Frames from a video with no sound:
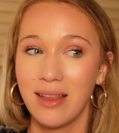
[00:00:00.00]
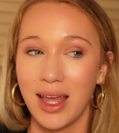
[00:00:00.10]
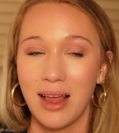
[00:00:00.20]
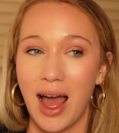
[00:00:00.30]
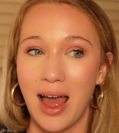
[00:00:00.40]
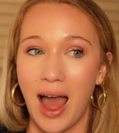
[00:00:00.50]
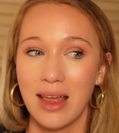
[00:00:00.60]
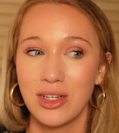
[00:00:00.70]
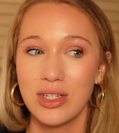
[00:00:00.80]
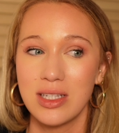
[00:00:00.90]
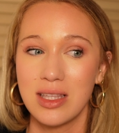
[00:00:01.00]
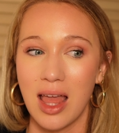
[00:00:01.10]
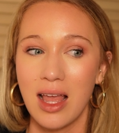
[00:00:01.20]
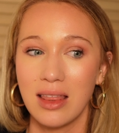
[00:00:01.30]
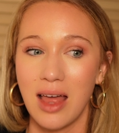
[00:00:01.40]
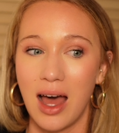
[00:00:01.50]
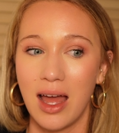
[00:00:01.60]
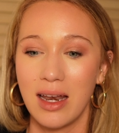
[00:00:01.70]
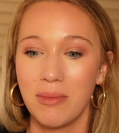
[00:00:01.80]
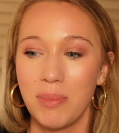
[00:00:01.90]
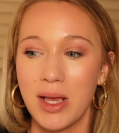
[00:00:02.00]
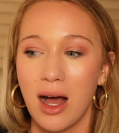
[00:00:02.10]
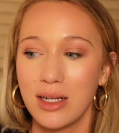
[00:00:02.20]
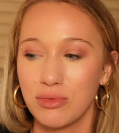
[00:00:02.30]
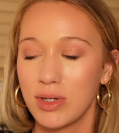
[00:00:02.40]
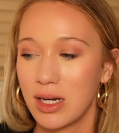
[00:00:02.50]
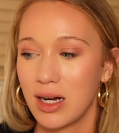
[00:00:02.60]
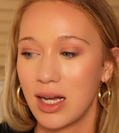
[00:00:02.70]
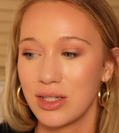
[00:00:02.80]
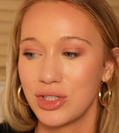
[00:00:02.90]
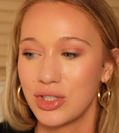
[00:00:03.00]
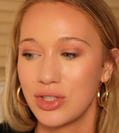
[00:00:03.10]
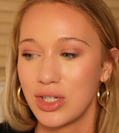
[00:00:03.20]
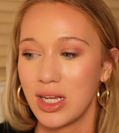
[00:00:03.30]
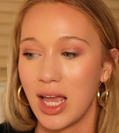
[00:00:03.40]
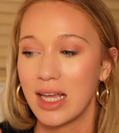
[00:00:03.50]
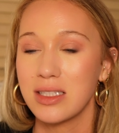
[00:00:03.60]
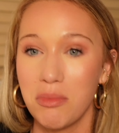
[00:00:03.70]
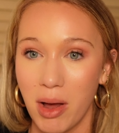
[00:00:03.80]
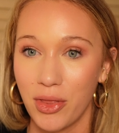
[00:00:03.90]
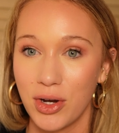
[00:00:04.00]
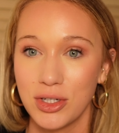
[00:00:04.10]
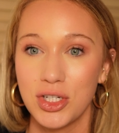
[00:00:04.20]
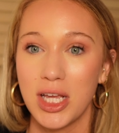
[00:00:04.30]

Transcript: Like I just think that because Rhaenyra, she is a mother, she